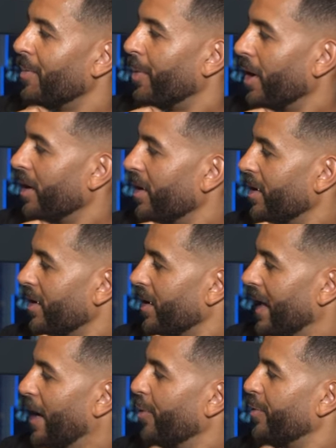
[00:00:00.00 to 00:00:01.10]
but
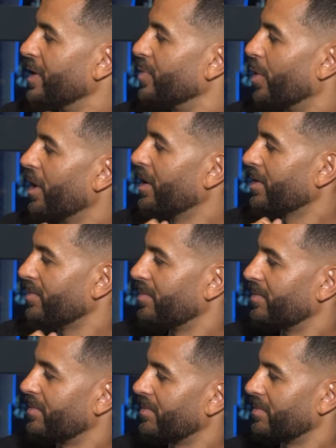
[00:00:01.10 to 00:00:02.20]
how things were
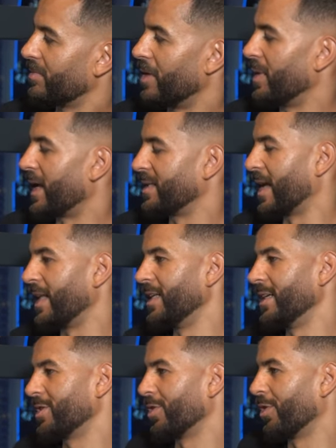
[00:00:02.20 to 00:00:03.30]
maybe like 10
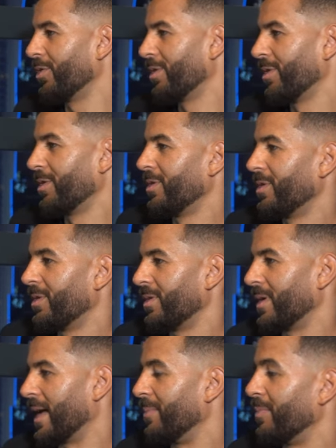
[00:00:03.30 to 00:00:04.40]
years ago
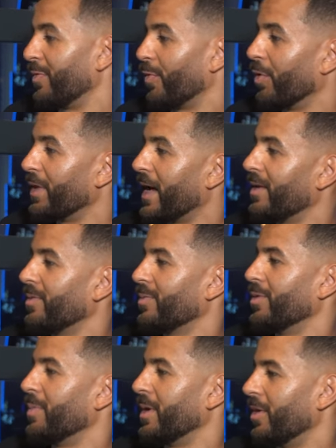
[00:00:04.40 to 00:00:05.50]
and before that
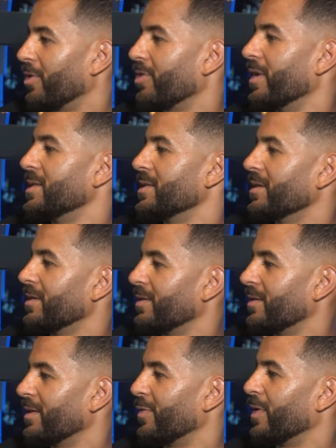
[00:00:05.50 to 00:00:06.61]
would have been a lot crazier.
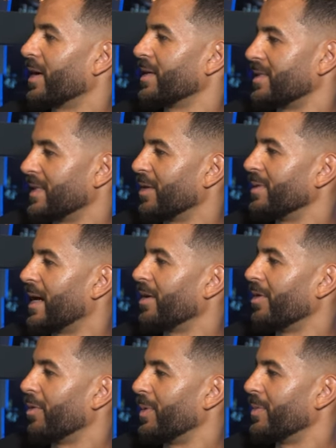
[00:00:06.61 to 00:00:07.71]
I feel like it's settled down a
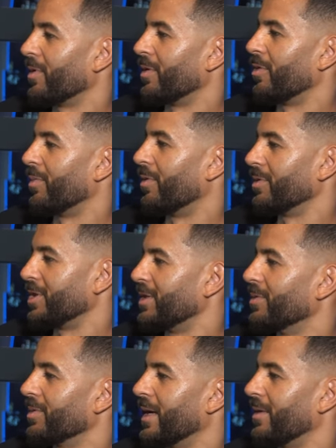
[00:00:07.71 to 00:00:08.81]
lot. People are a lot more
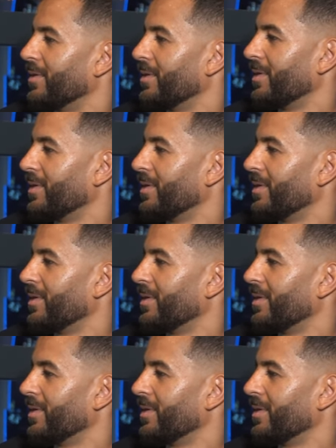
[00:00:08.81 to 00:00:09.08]
chilled now.